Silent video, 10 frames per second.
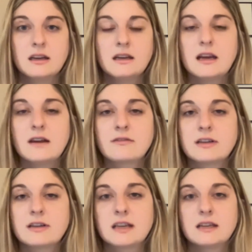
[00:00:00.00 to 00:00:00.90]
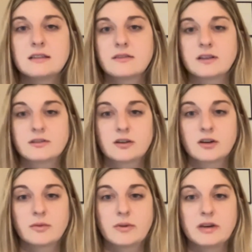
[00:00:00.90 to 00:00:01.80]
in every sense of the
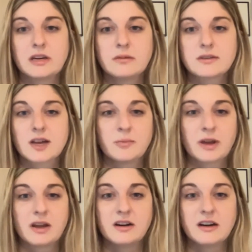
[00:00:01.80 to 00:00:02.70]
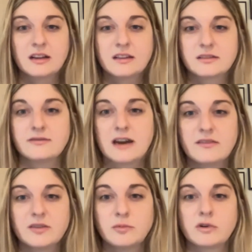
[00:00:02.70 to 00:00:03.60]
term. I mean, he was up editing until five
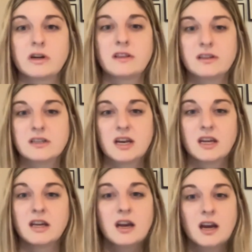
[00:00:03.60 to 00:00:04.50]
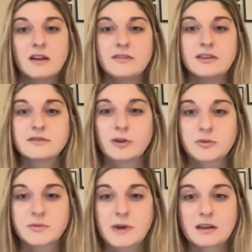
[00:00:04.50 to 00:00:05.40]
in the morning the day of his
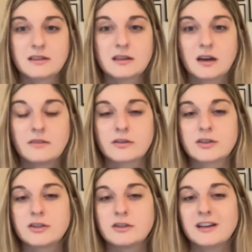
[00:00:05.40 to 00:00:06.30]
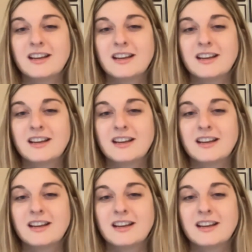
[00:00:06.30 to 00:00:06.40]
Forbes magazine cover shoot.